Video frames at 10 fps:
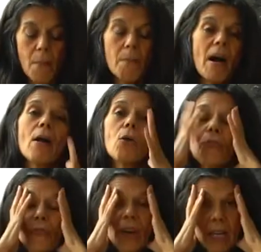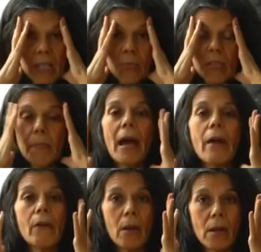my whole face was
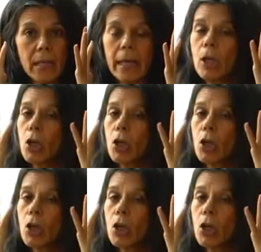paralyzed. I